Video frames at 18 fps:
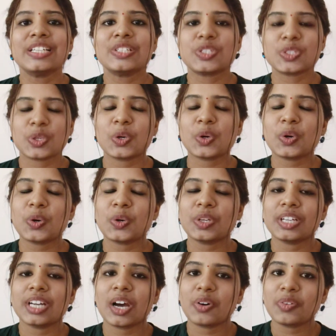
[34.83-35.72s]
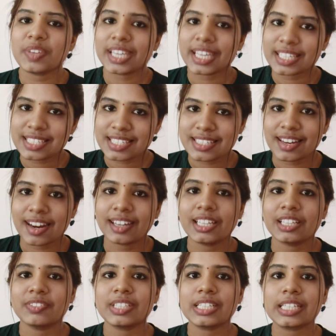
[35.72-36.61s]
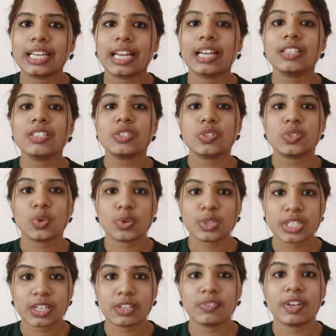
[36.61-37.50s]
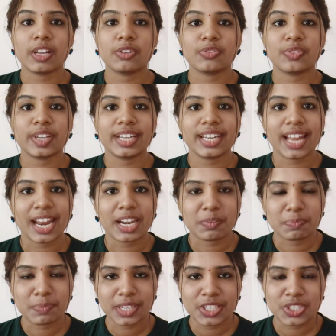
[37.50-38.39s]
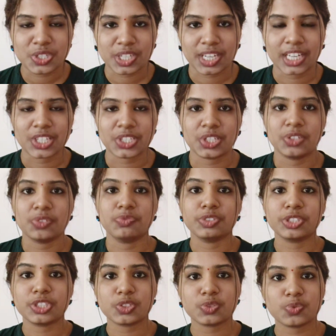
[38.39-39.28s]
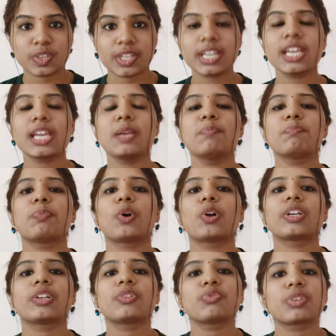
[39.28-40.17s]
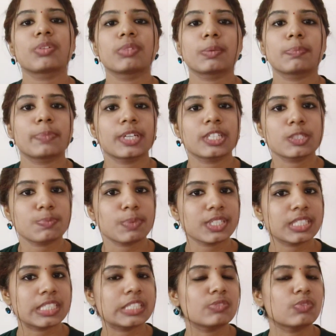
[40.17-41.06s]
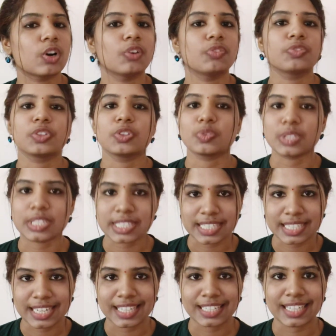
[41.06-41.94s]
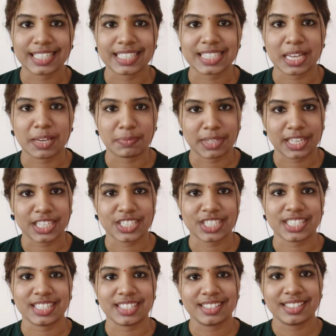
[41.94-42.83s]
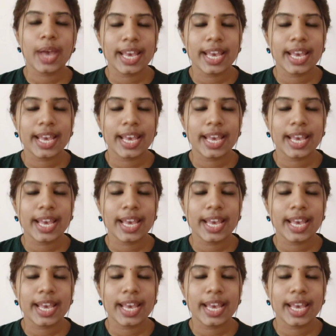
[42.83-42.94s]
So now we can start our class social welfare administration, which is very important from the perspective of UGC NET examination.